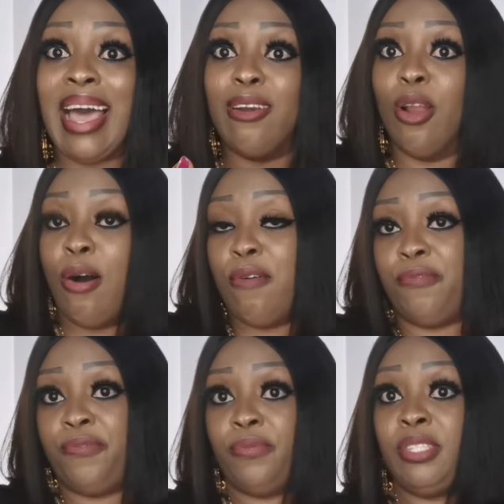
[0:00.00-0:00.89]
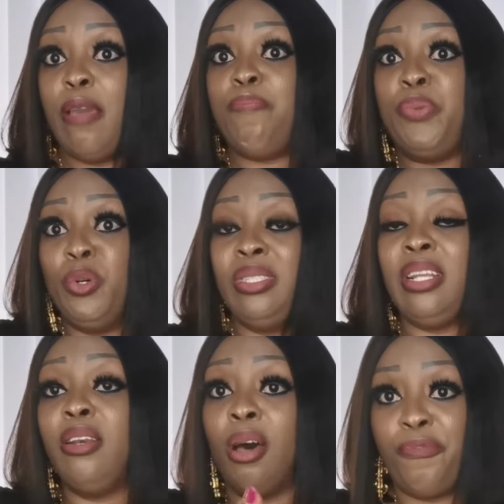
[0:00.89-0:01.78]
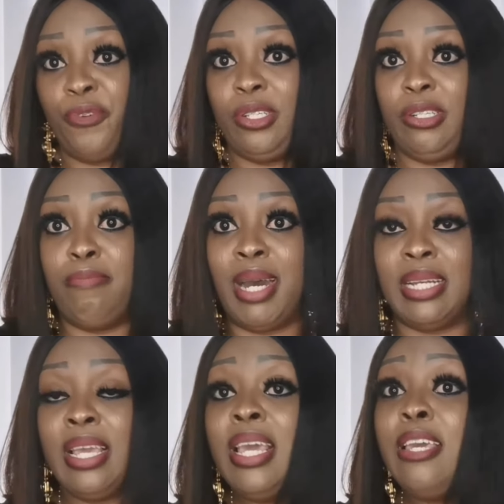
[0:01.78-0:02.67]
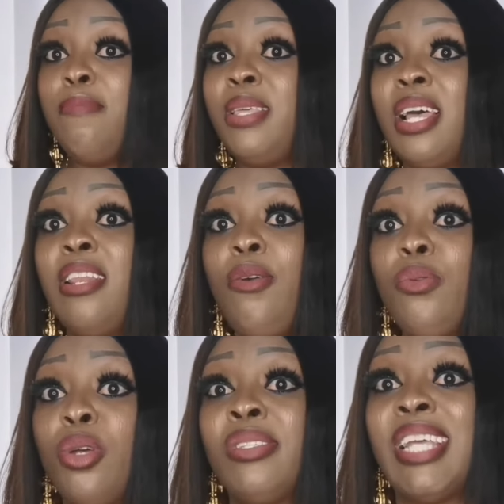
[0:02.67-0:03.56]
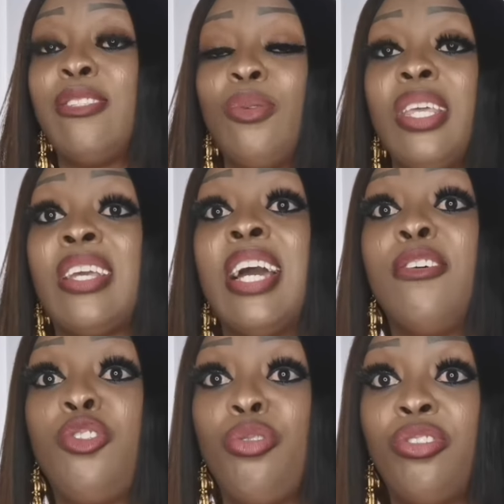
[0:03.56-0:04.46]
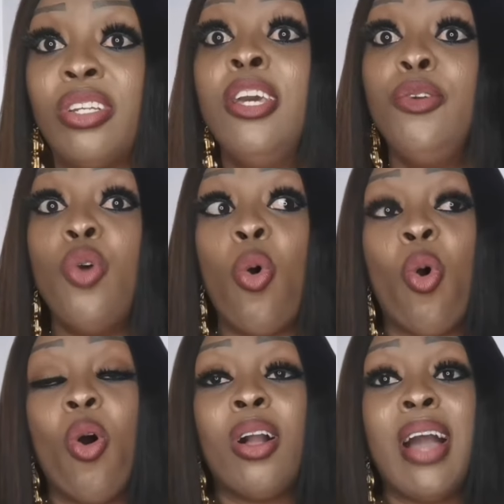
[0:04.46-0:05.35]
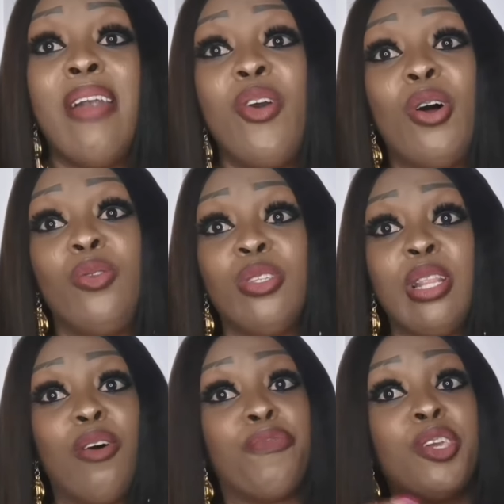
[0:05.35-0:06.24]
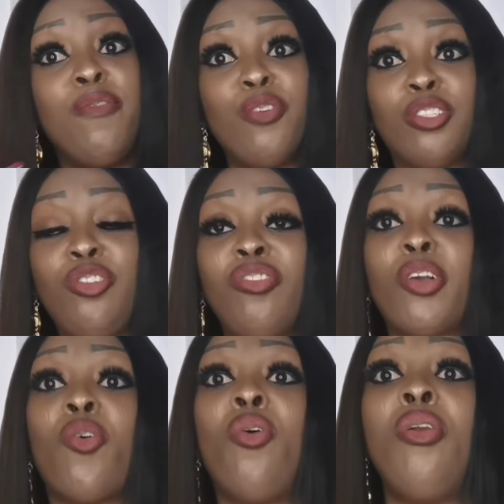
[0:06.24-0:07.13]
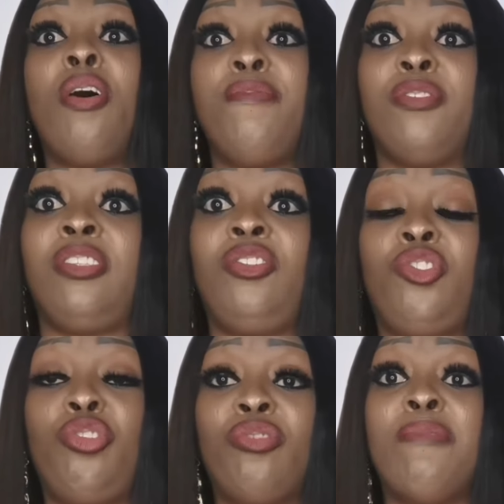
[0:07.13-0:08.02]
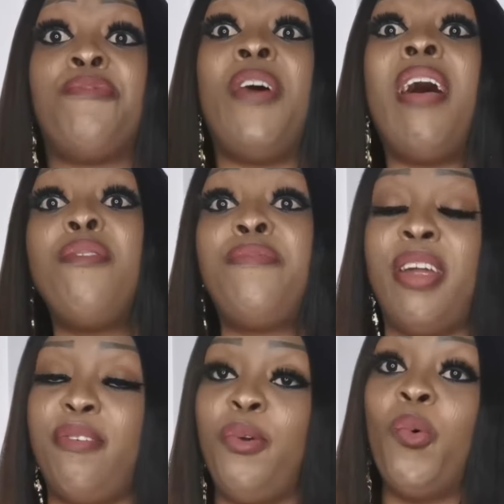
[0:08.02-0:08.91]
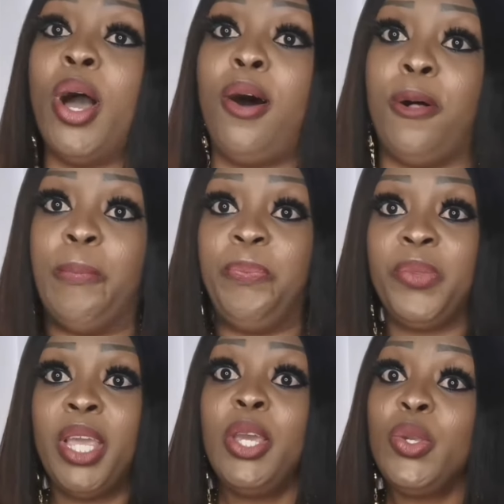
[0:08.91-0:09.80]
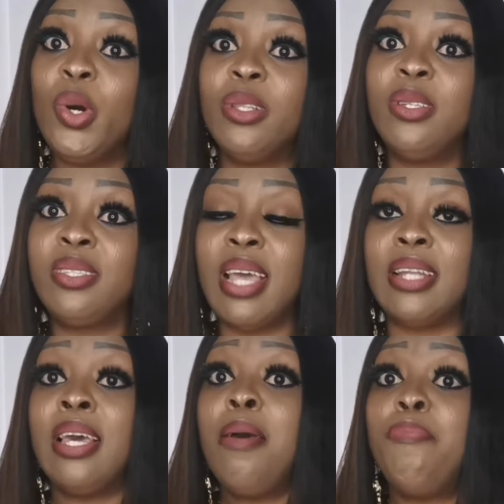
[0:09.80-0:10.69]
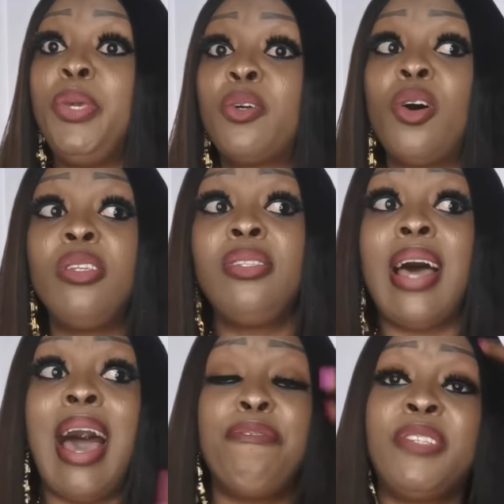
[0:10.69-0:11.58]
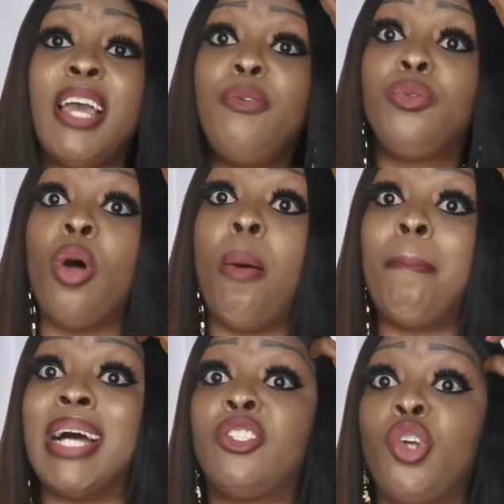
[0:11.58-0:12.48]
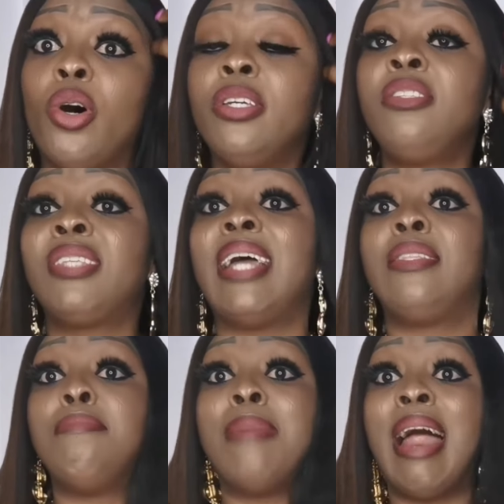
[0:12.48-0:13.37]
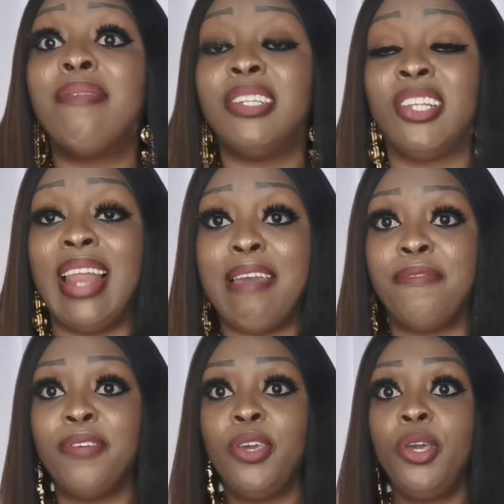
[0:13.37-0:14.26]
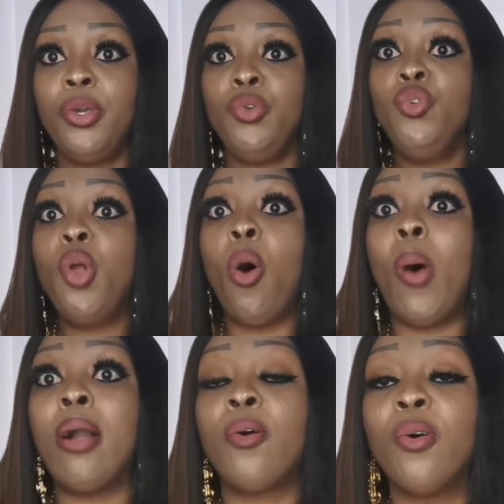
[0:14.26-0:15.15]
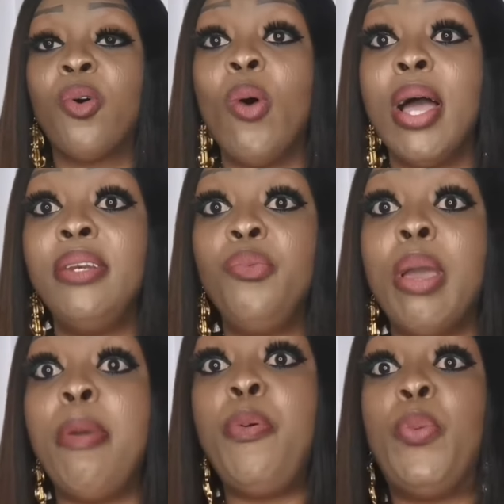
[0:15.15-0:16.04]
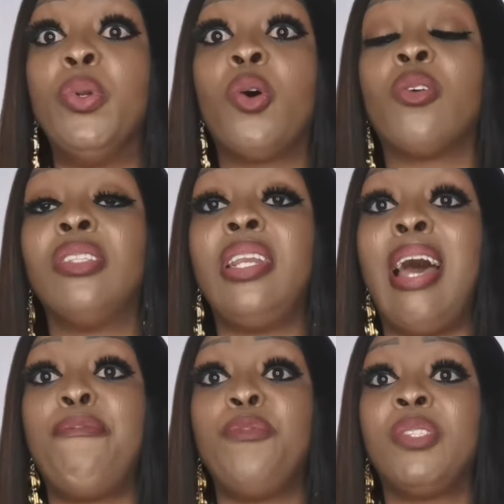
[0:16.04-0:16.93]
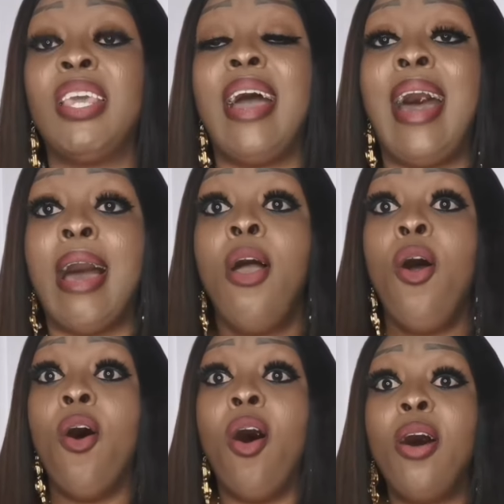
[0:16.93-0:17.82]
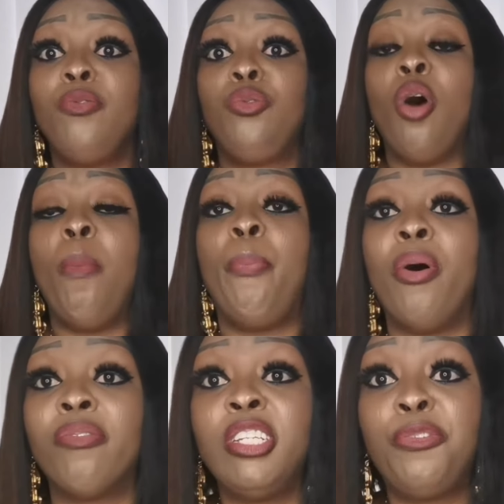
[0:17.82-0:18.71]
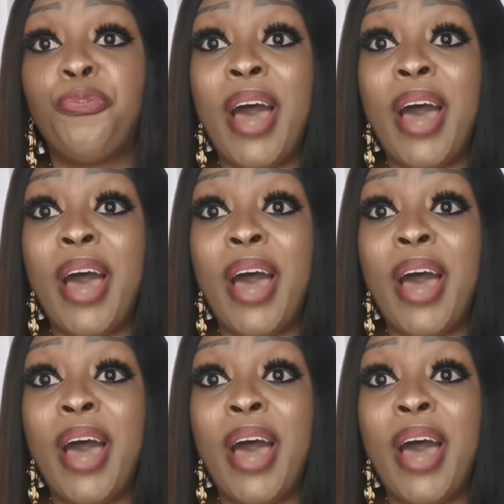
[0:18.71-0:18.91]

that love, they build the love for the man. Immediately you don't start to the girl children, you can't carry all those love, give your children, can't love your children very very well, you understand? Because after you don't mature inside the marriage life, you know what, can't go anywhere. Many people not come, they laugh you, say you don't born reach